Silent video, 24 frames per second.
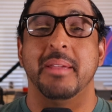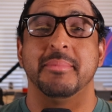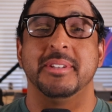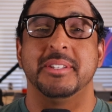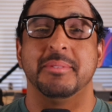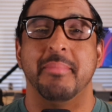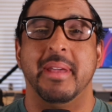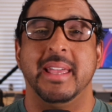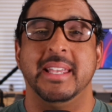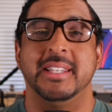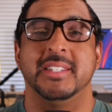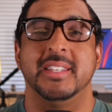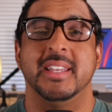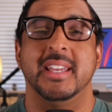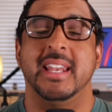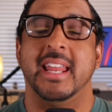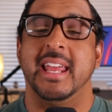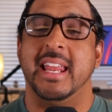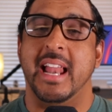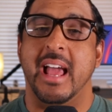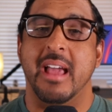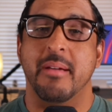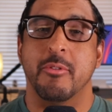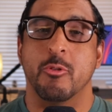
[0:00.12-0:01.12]
name is Mason,
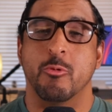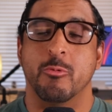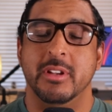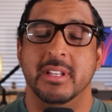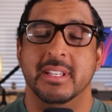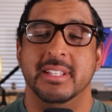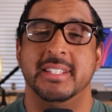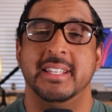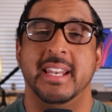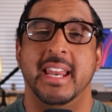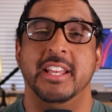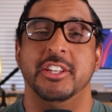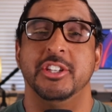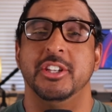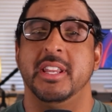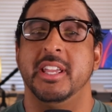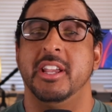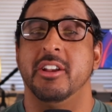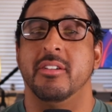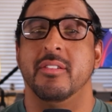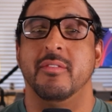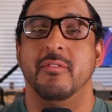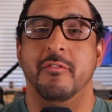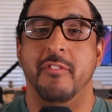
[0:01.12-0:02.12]
and I'm a real estate agent
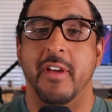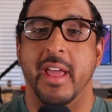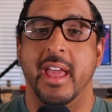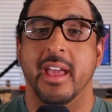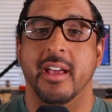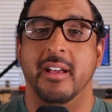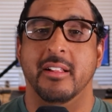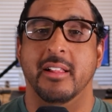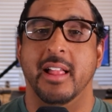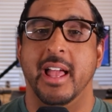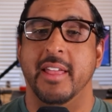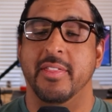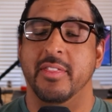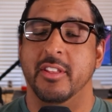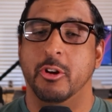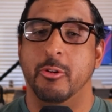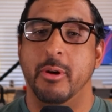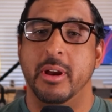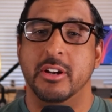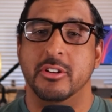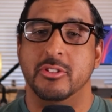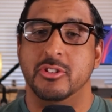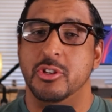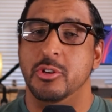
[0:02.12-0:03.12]
here in Vail and the
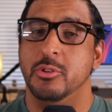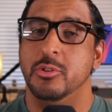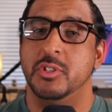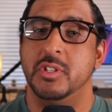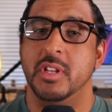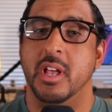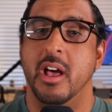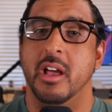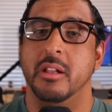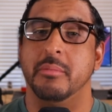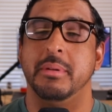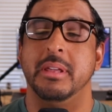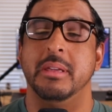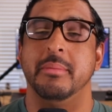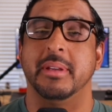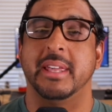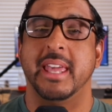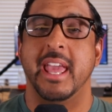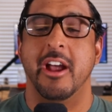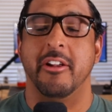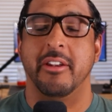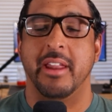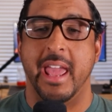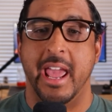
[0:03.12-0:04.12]
greater Tucson, Pima
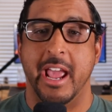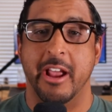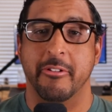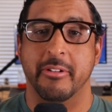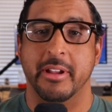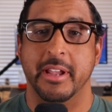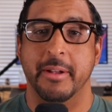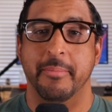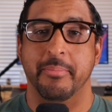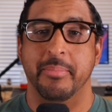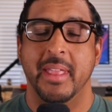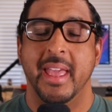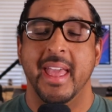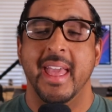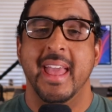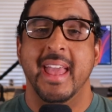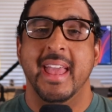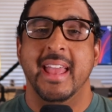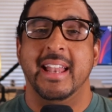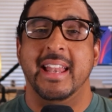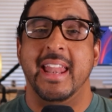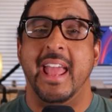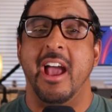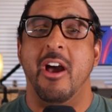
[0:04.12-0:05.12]
County area.
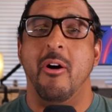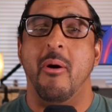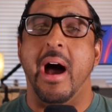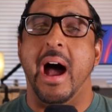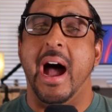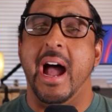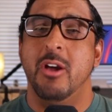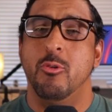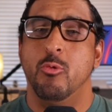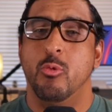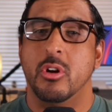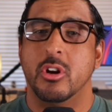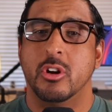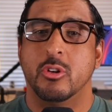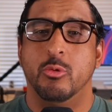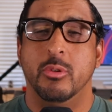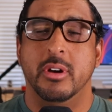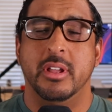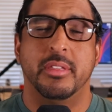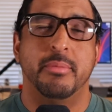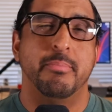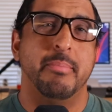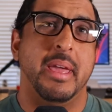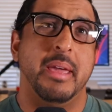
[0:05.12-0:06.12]
Now, I work
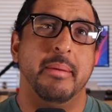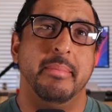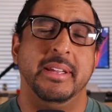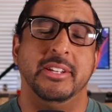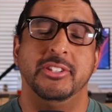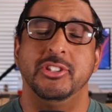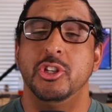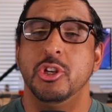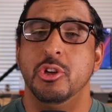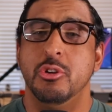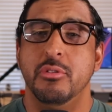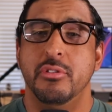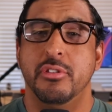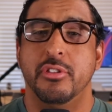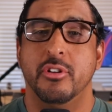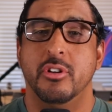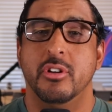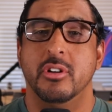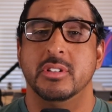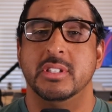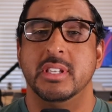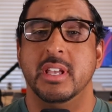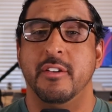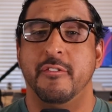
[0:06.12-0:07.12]
with maybe
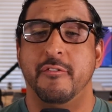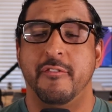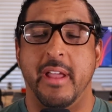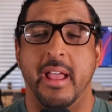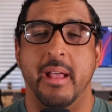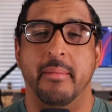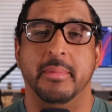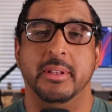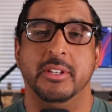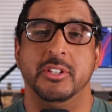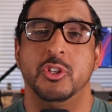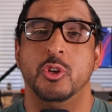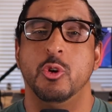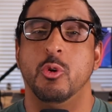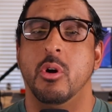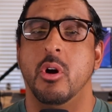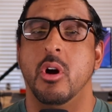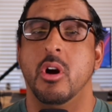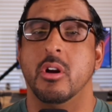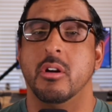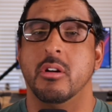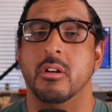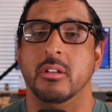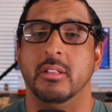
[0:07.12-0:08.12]
2/3 of families who
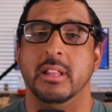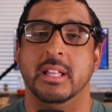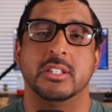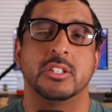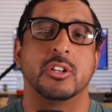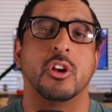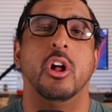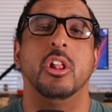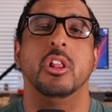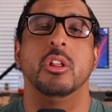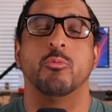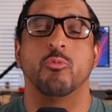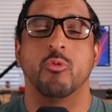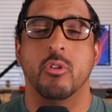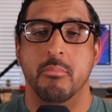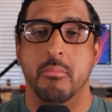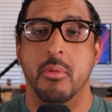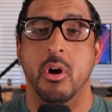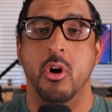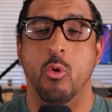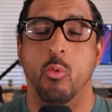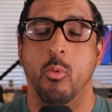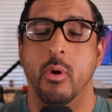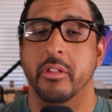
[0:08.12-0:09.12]
are, let's call them
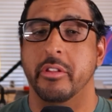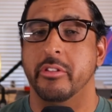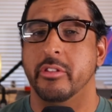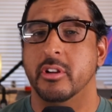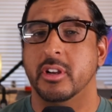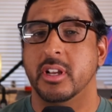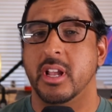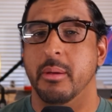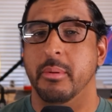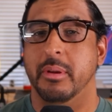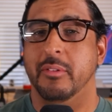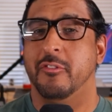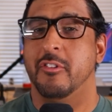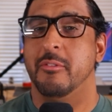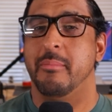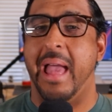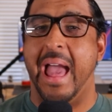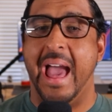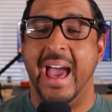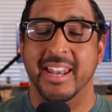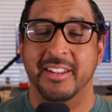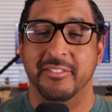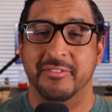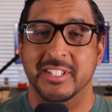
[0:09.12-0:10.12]
remote, whether they're coming from
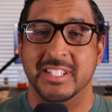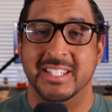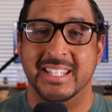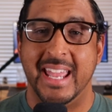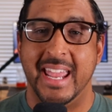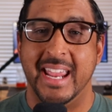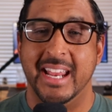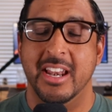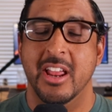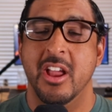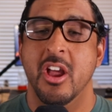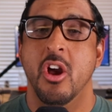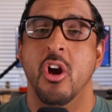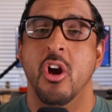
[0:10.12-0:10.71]
out of state